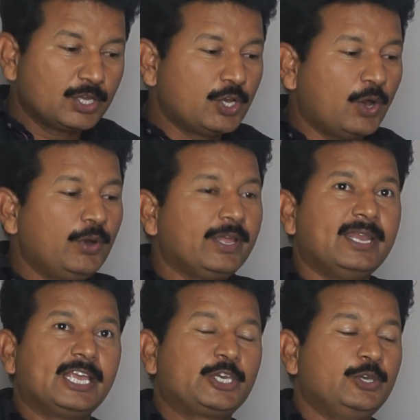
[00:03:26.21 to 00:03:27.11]
go
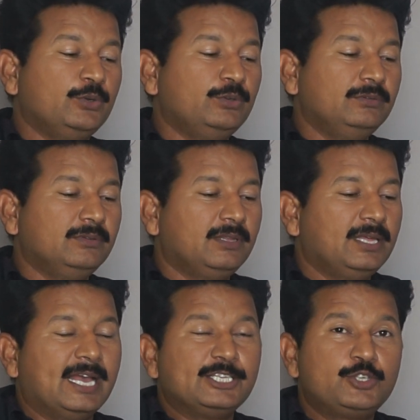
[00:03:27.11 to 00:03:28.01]
in a queue
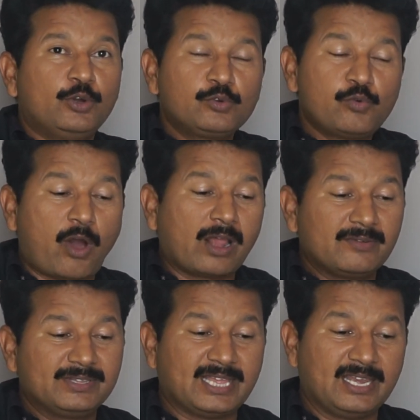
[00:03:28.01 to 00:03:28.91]
and don't
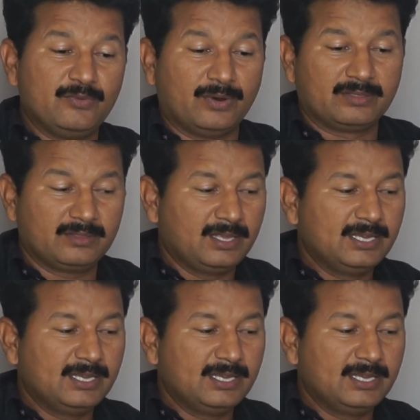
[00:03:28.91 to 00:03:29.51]
quarrel with anyone.